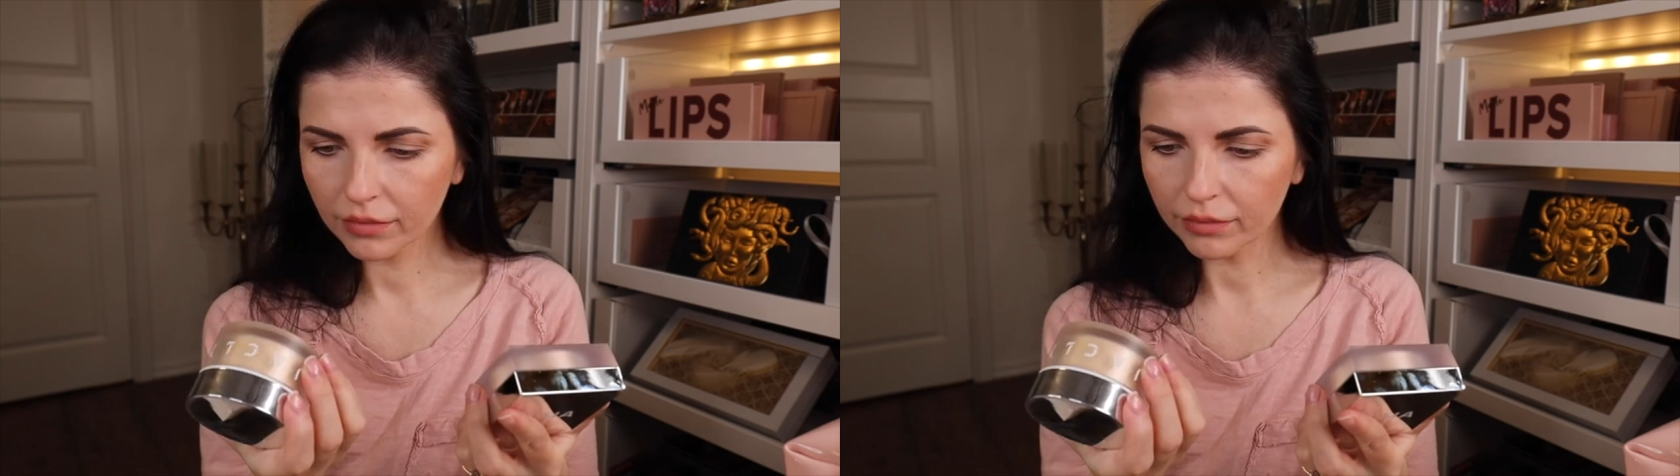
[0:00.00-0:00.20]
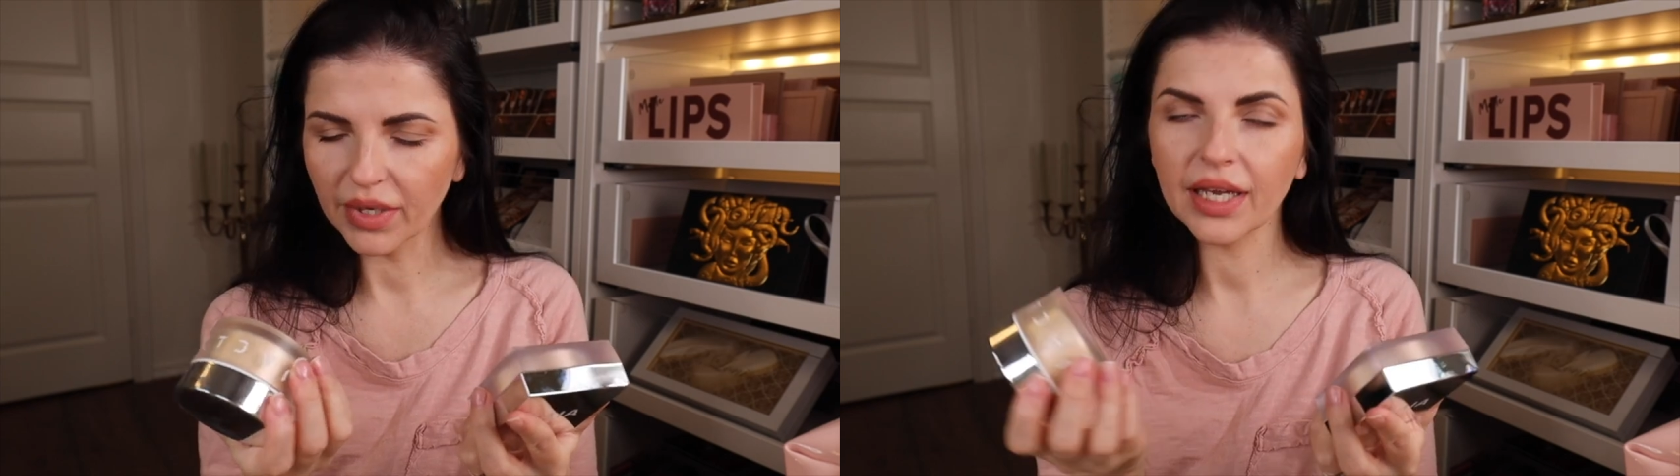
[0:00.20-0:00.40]

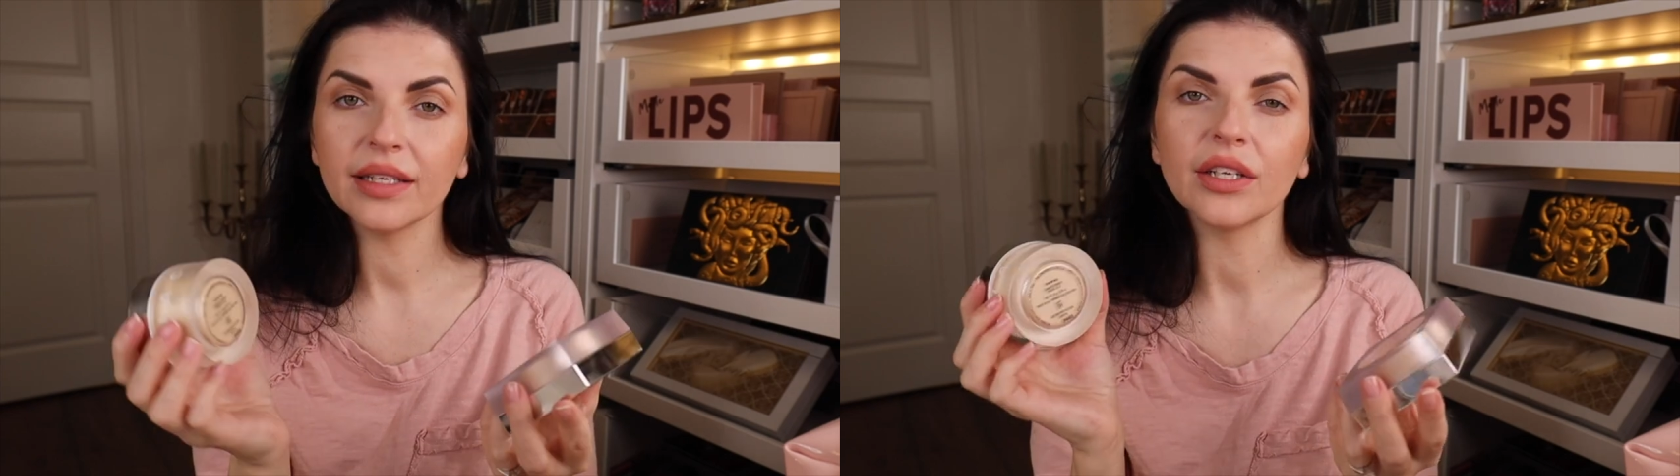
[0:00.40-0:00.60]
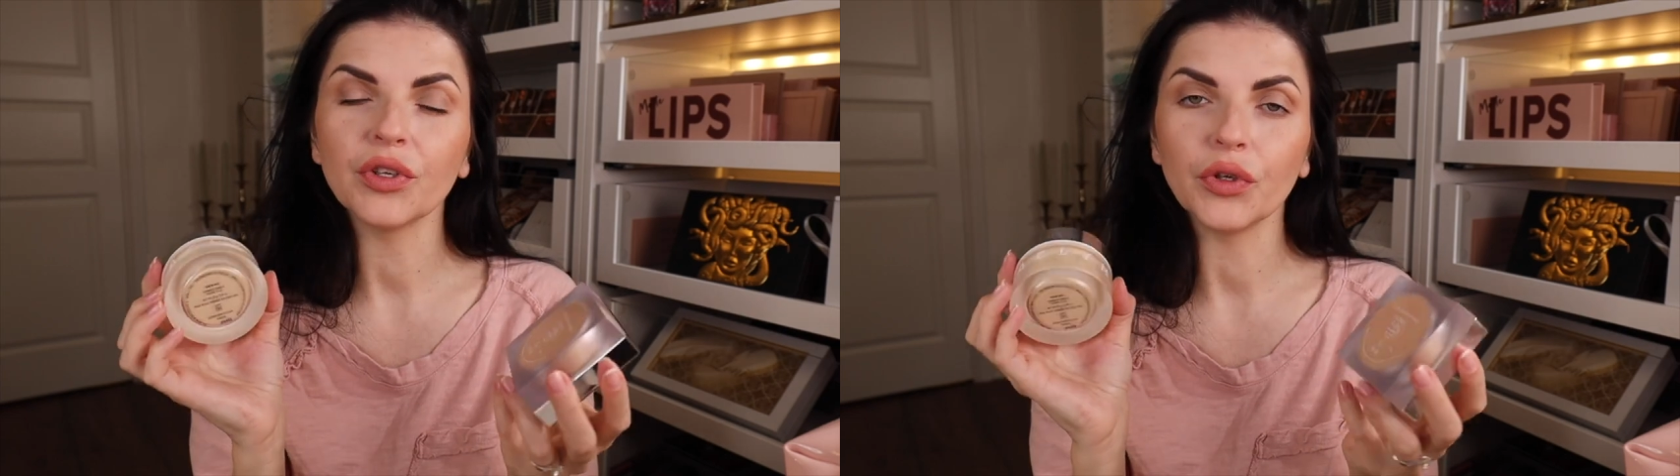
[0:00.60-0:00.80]

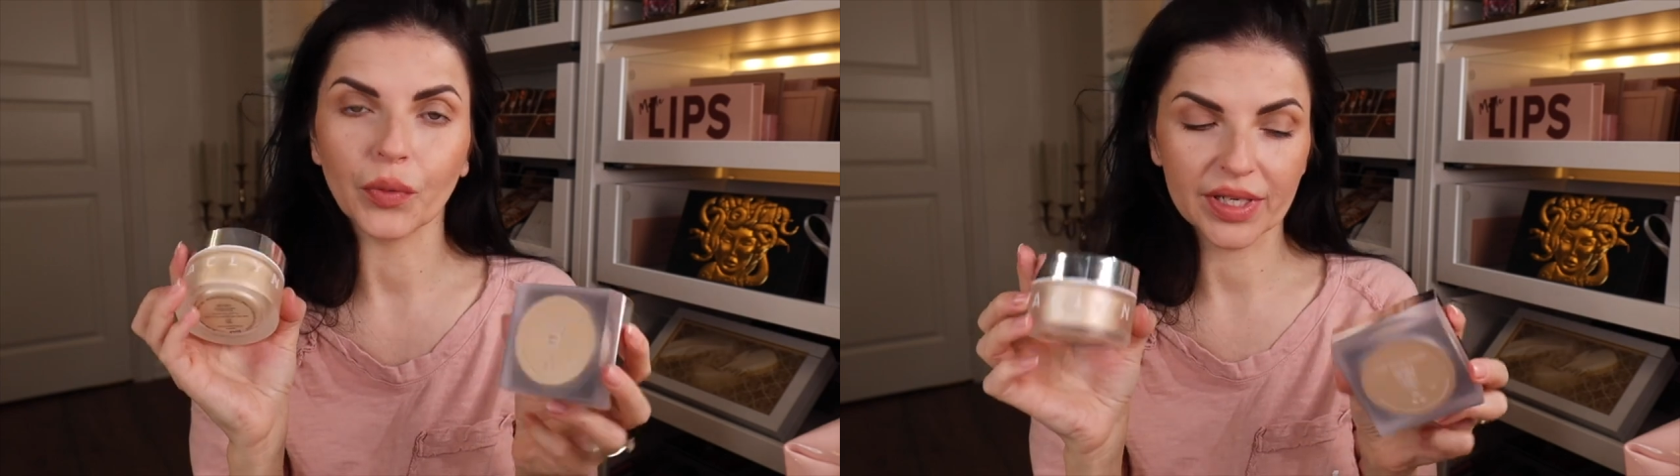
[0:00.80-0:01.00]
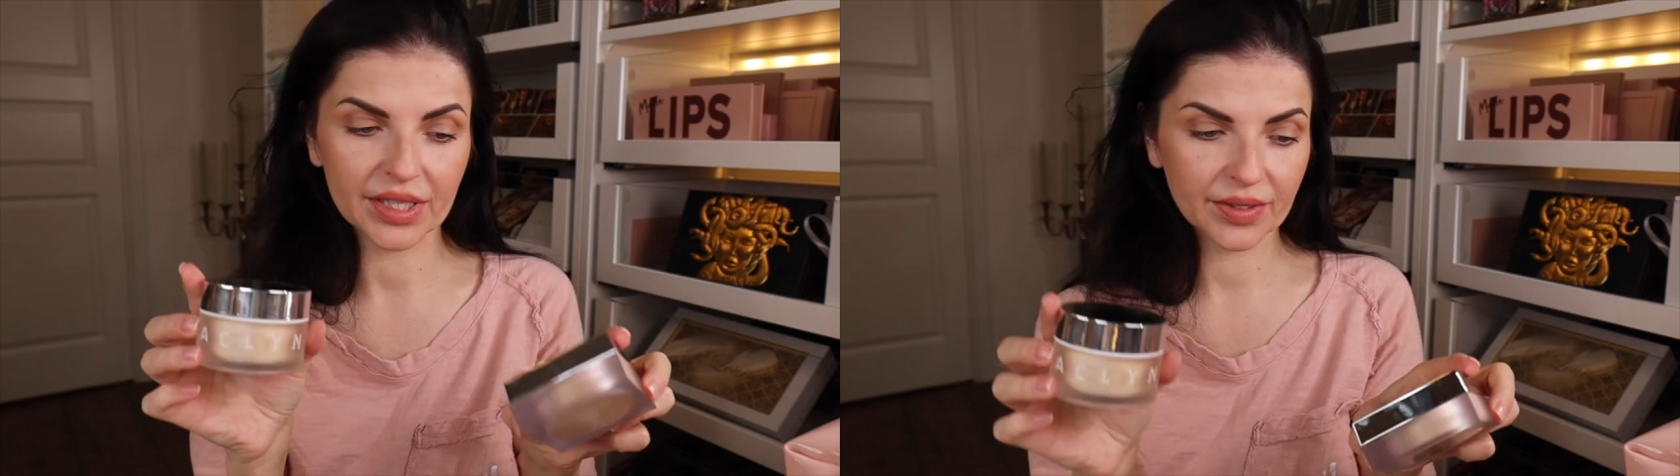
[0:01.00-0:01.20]
in
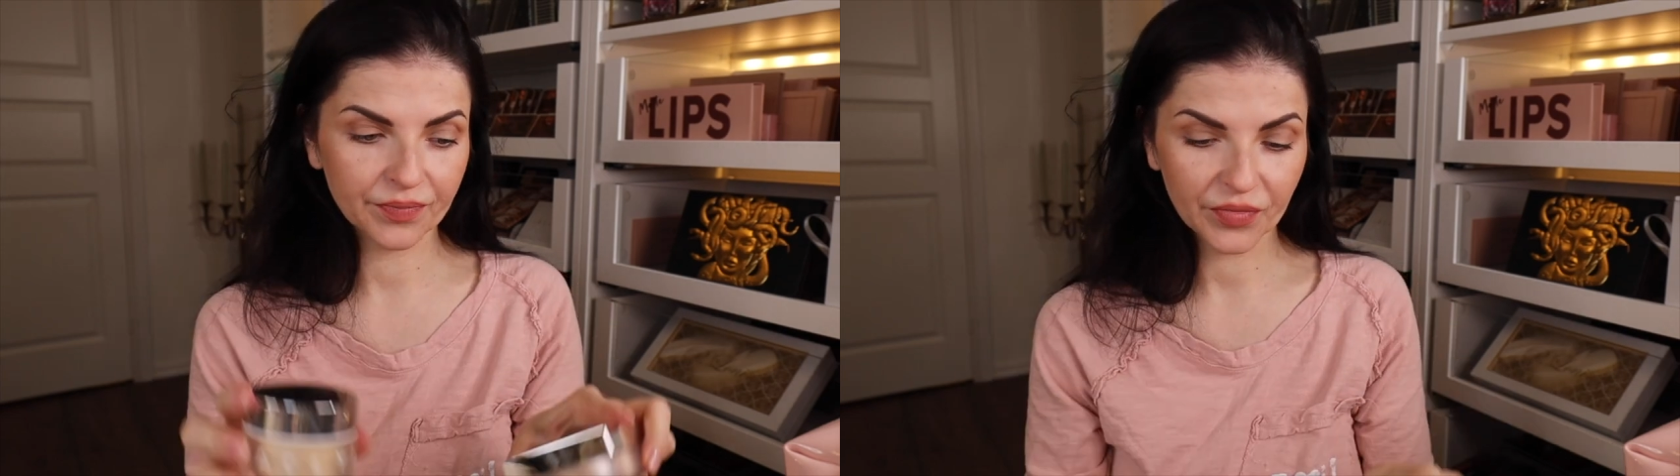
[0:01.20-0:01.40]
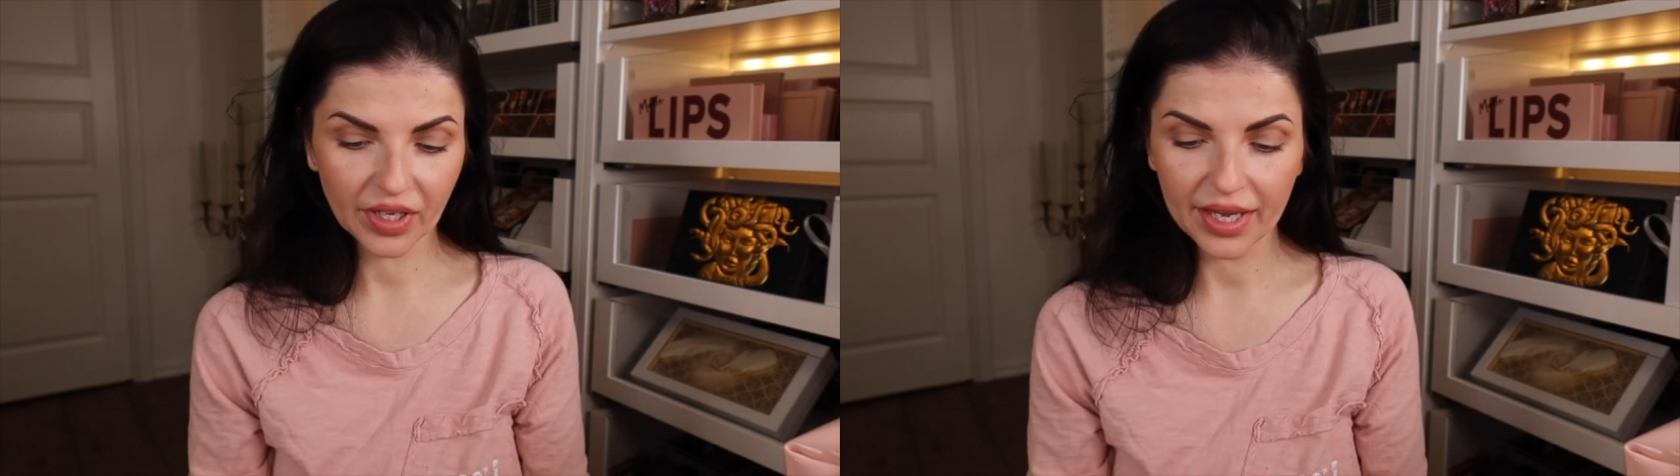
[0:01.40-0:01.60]
US.
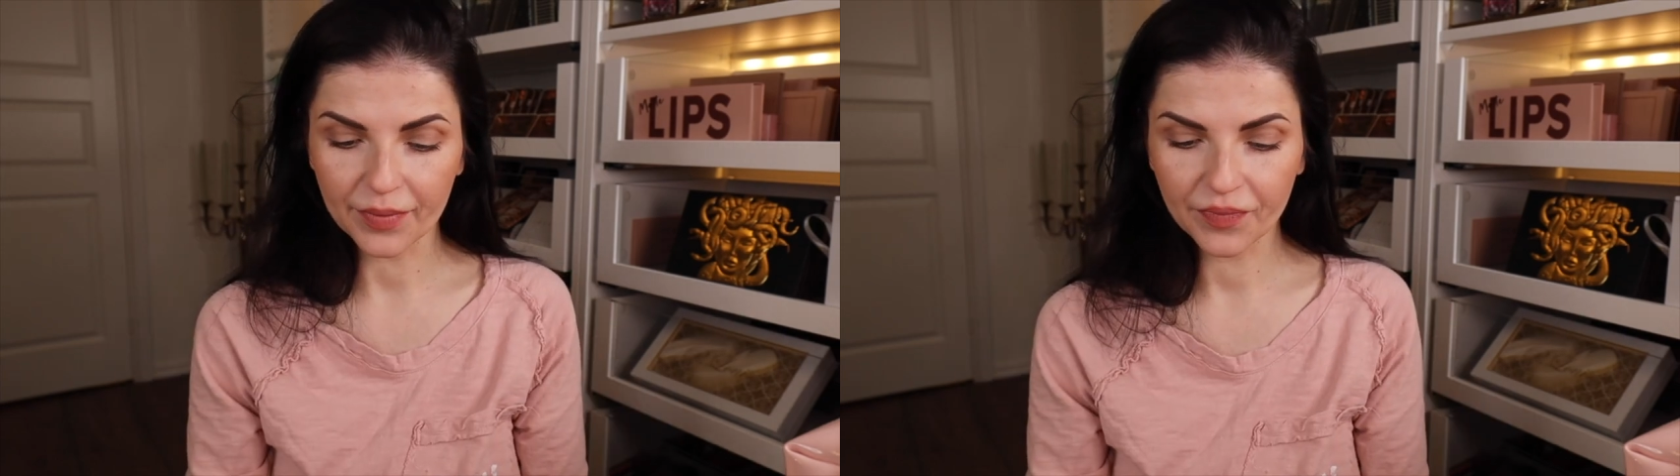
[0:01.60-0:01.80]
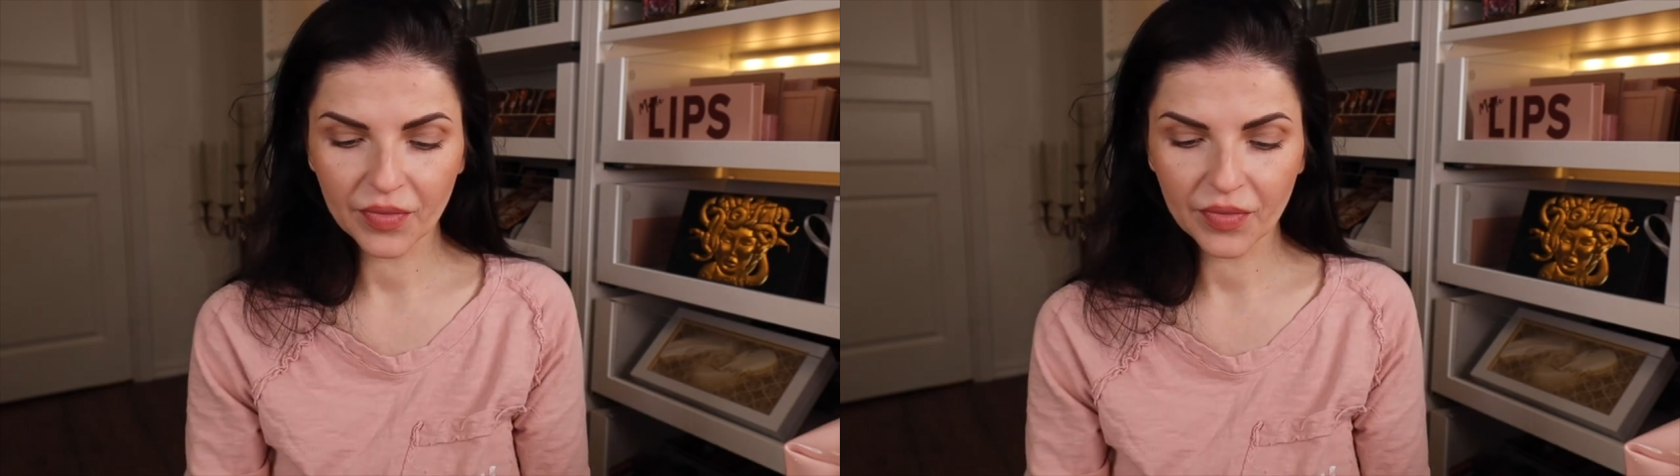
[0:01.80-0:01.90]
Okay,